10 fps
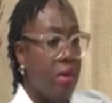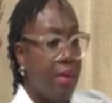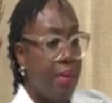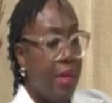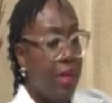the
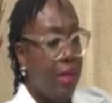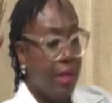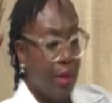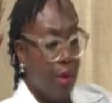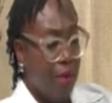milk
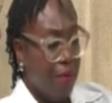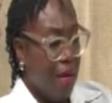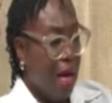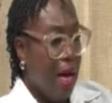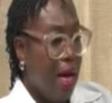and all of
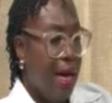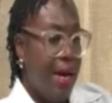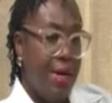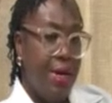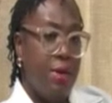that,
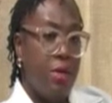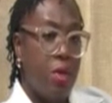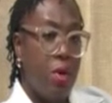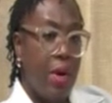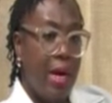
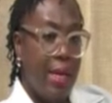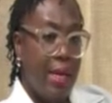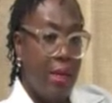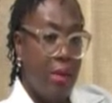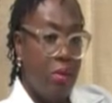so
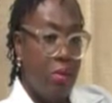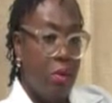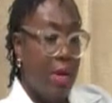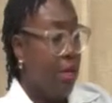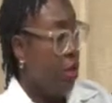I
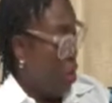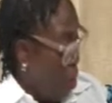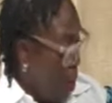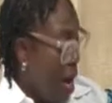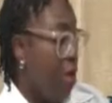wanted to
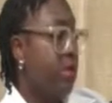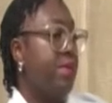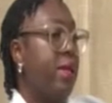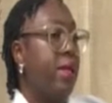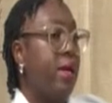stop cow's
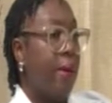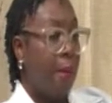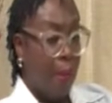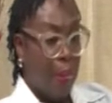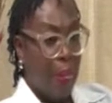milk.
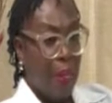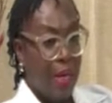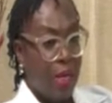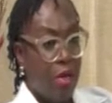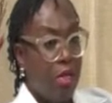
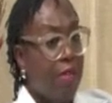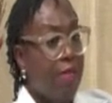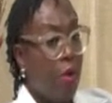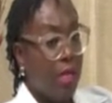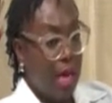So I was looking
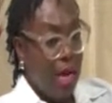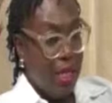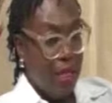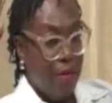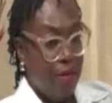for
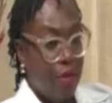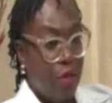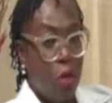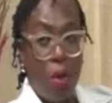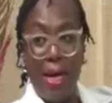alternative.
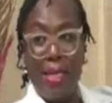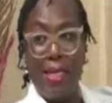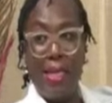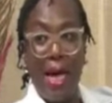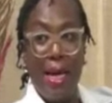So I
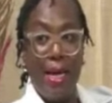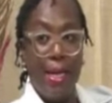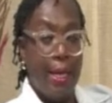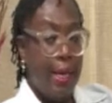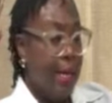decided
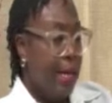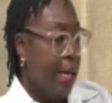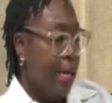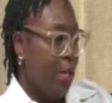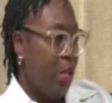
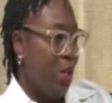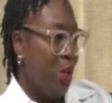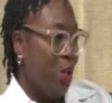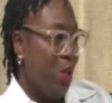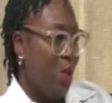
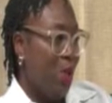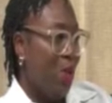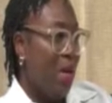to